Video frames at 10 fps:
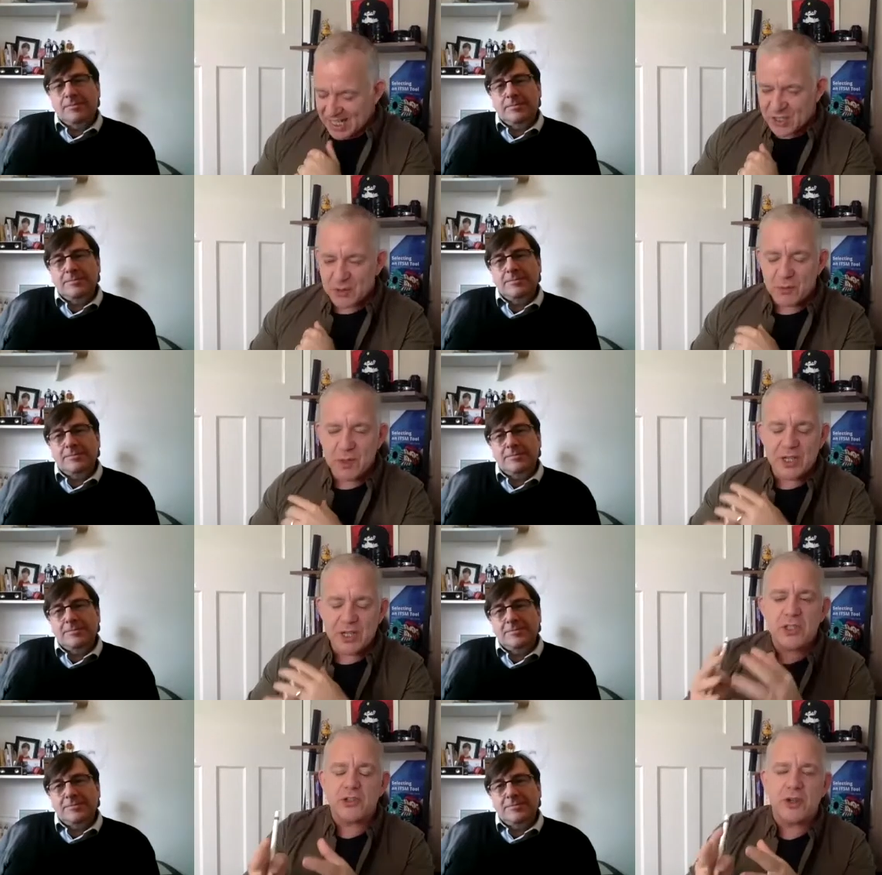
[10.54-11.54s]
Speaker 1: so
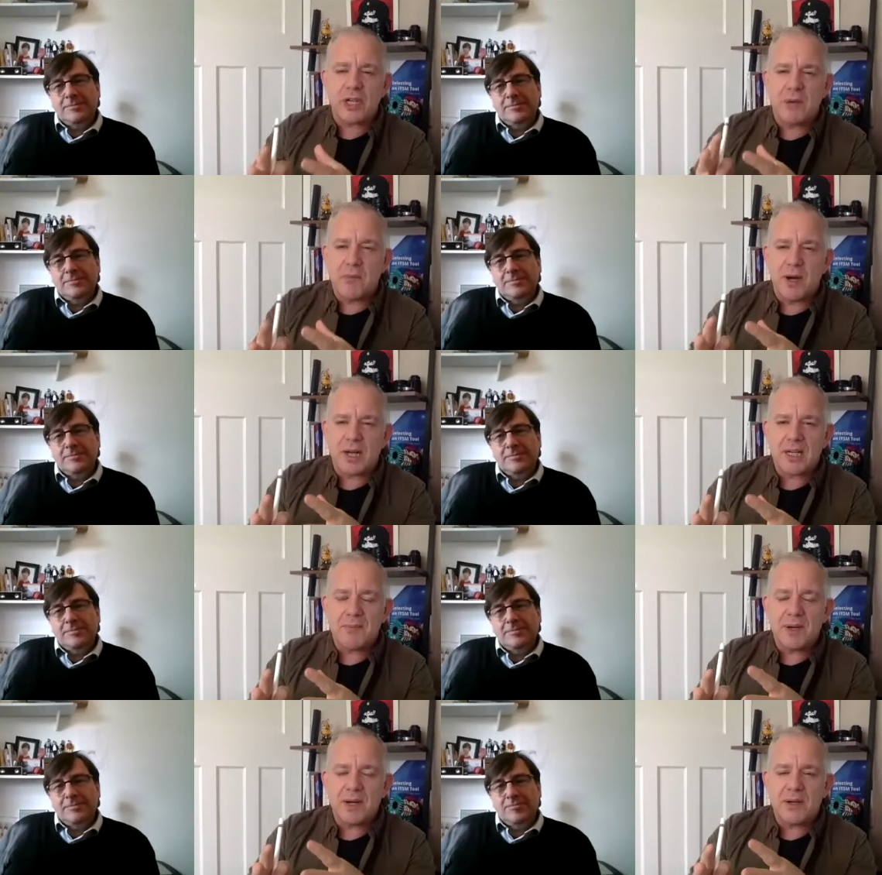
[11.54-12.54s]
you were talking about
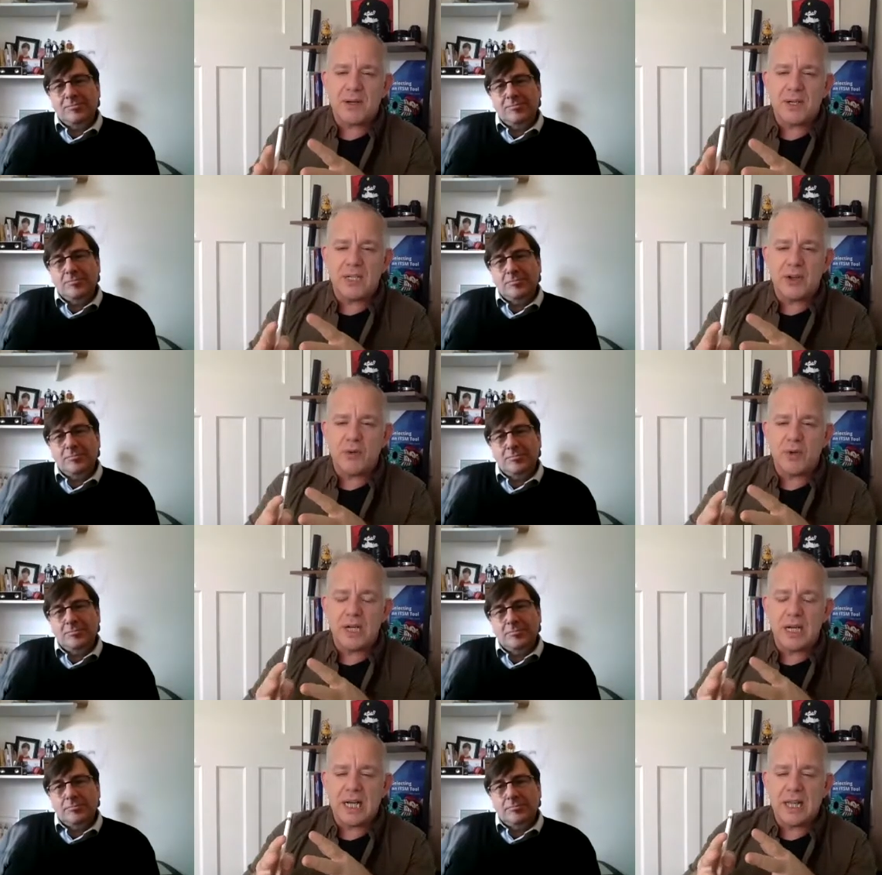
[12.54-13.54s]
Barclay about you know
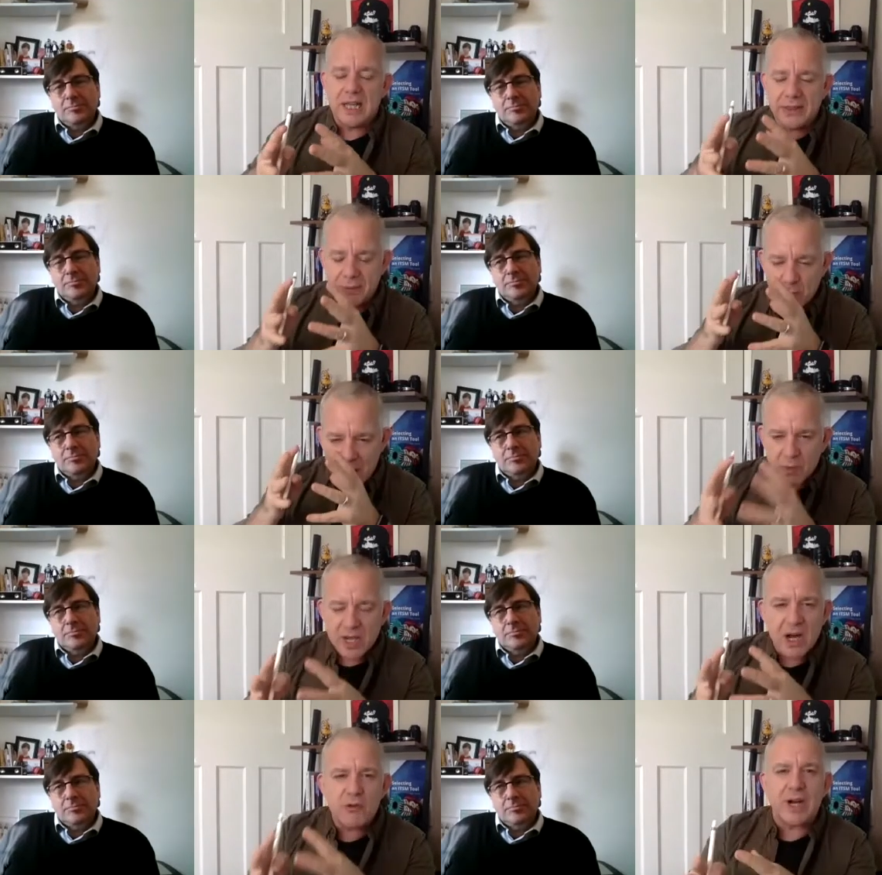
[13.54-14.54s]
where we
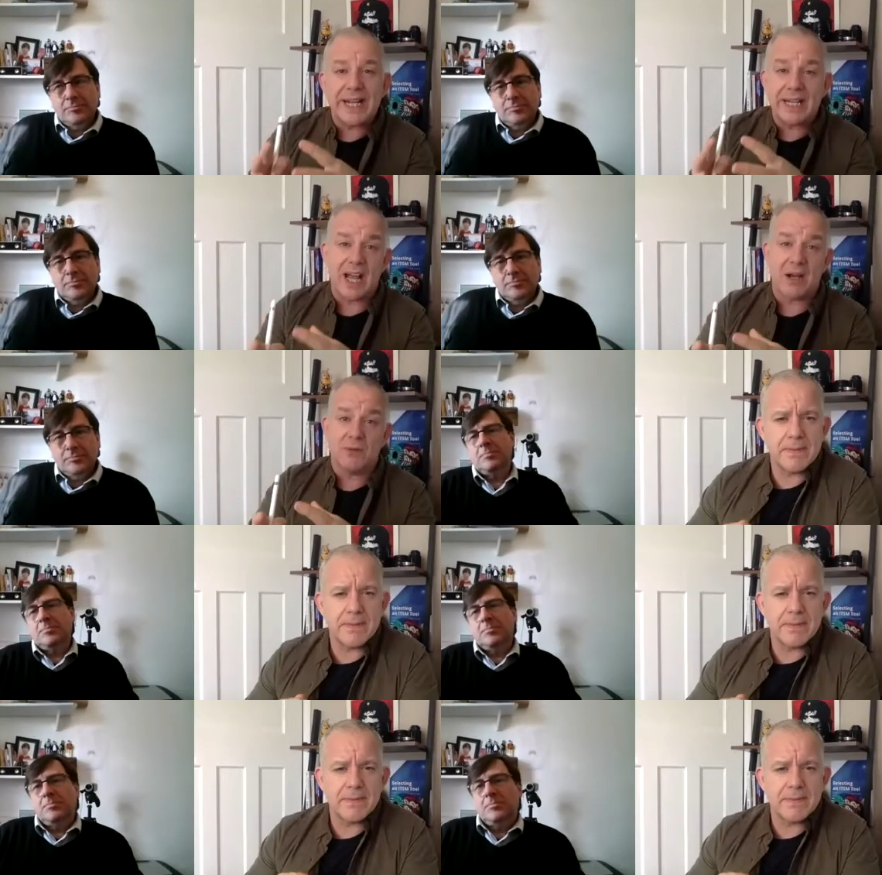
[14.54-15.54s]
are right now.
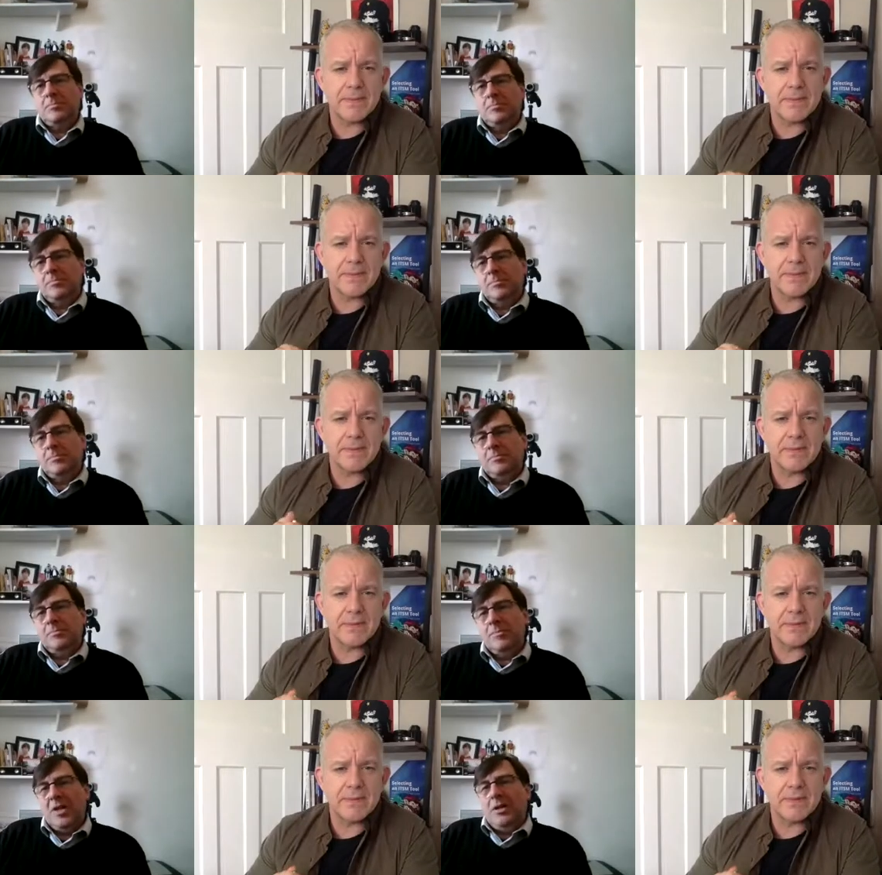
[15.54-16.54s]

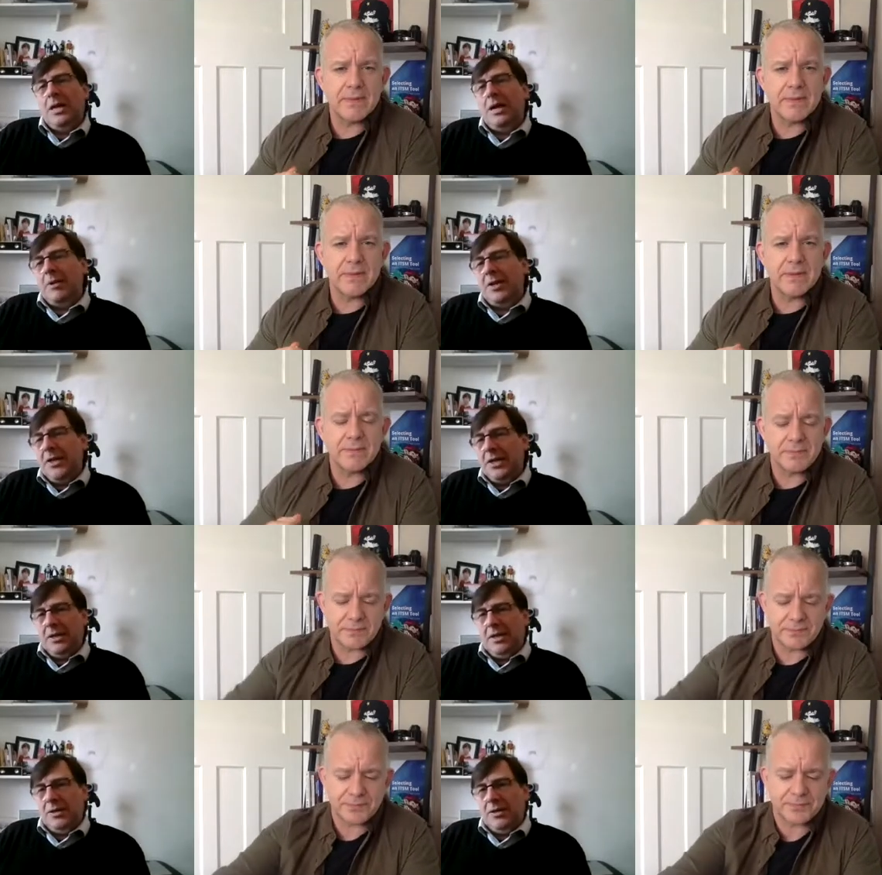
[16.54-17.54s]
Speaker 2: Yeah, I mean, I think I
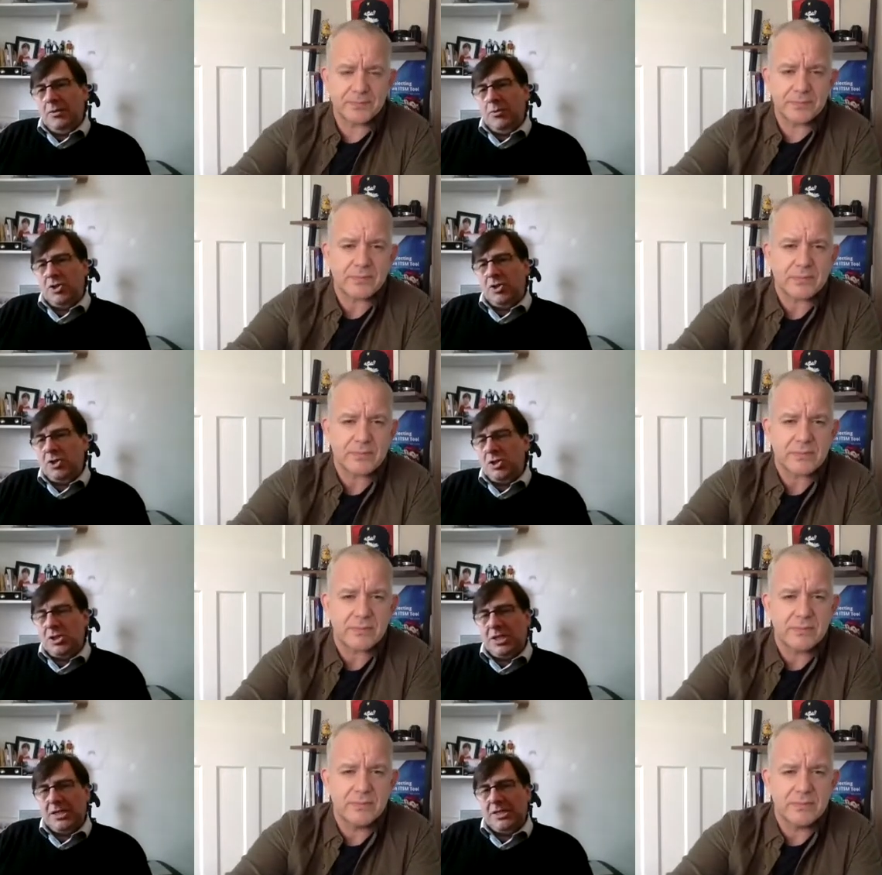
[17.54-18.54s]
think we're just
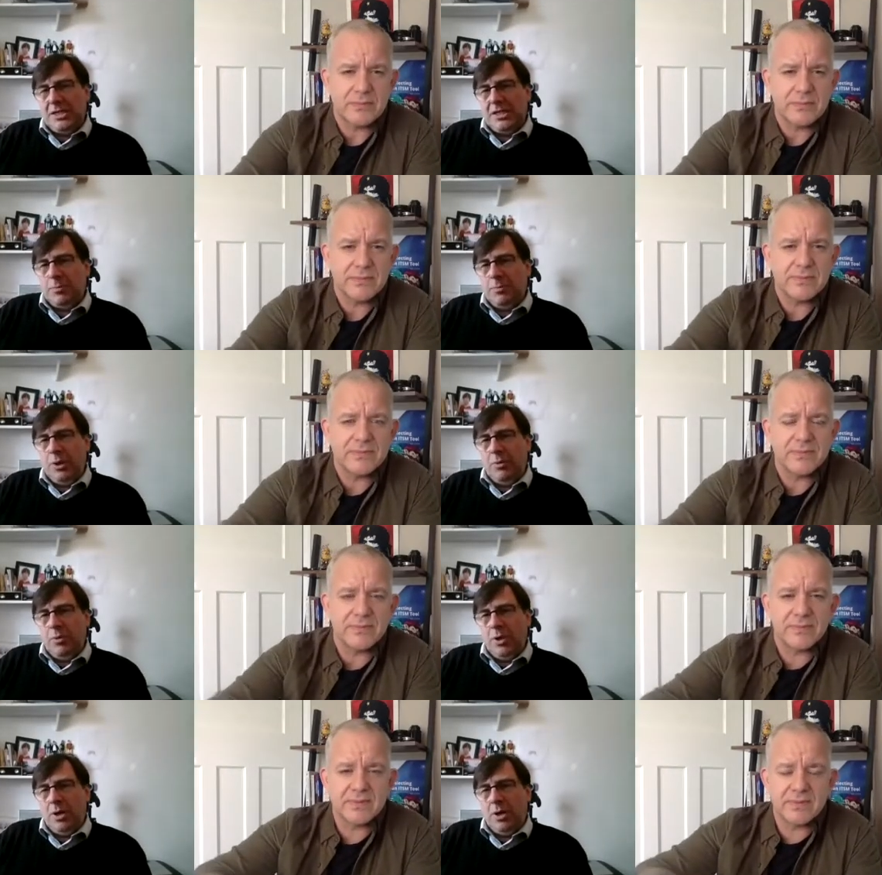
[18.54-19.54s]
getting into the point
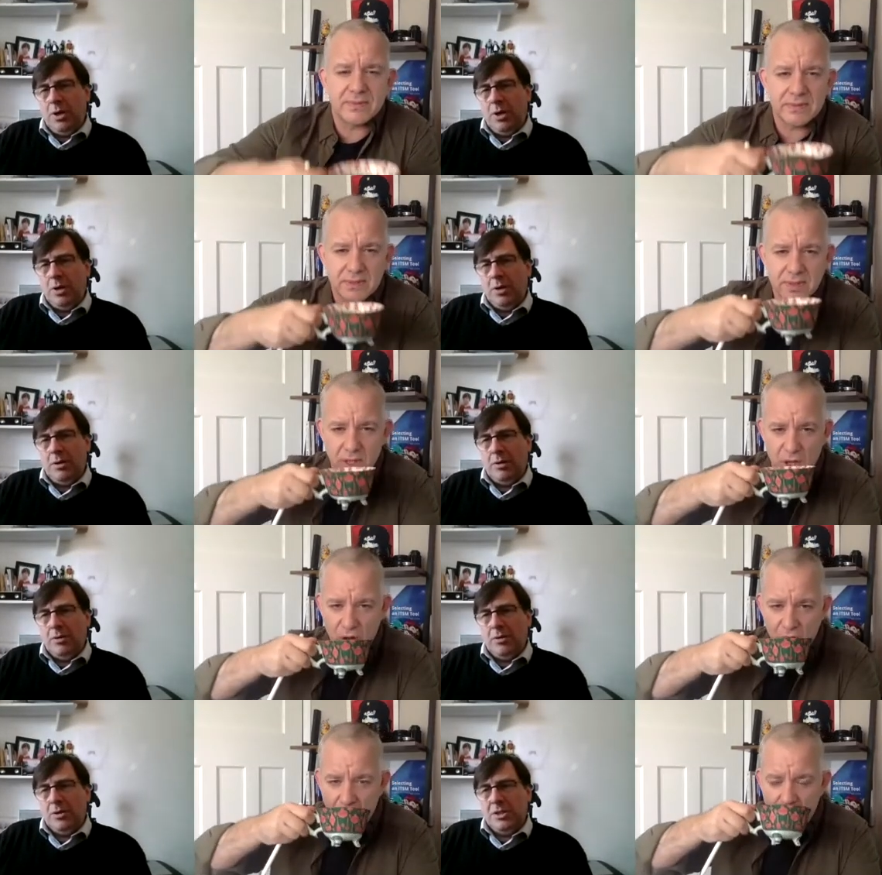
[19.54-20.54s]
where
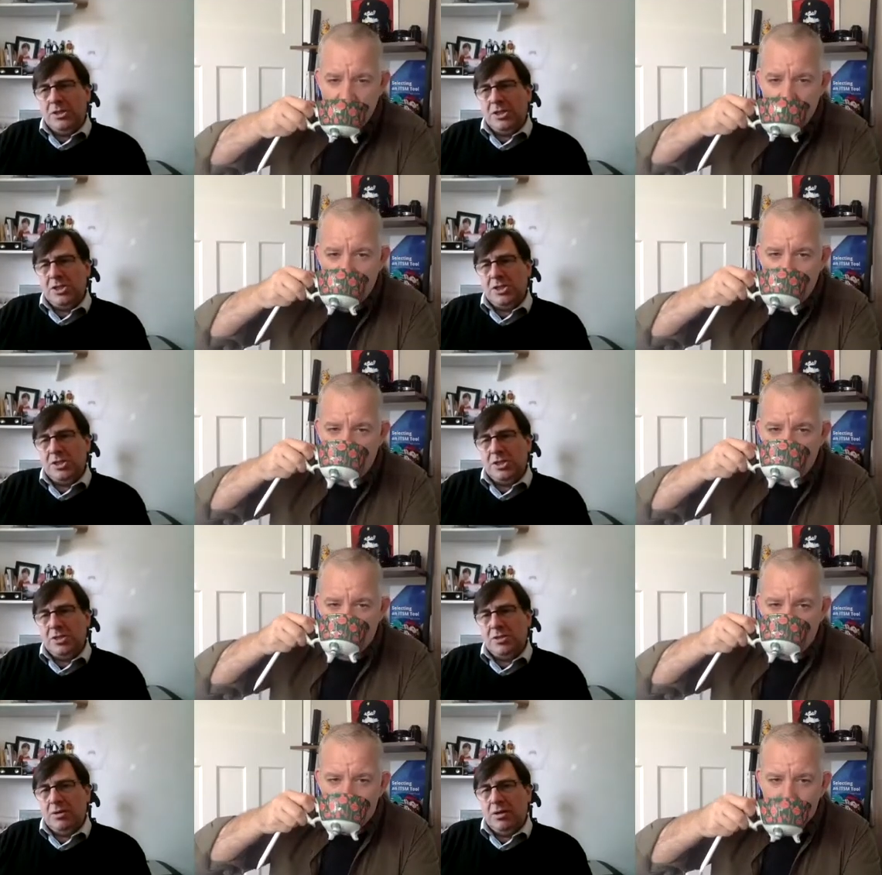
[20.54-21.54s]
organisations are,
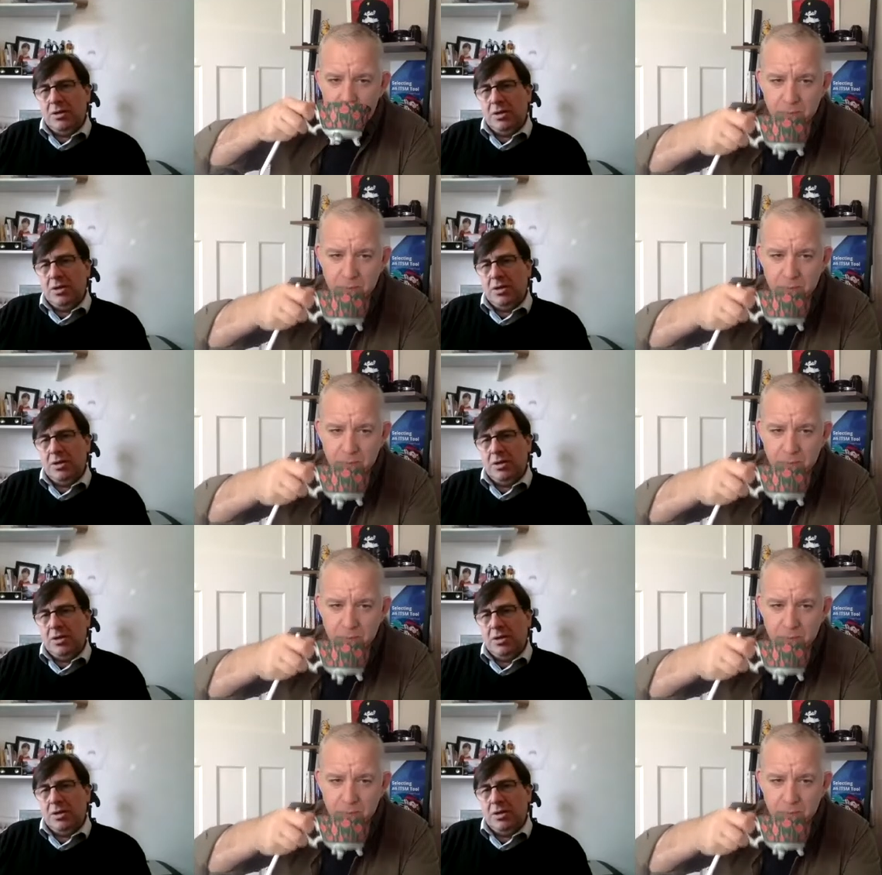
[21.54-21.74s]
are, are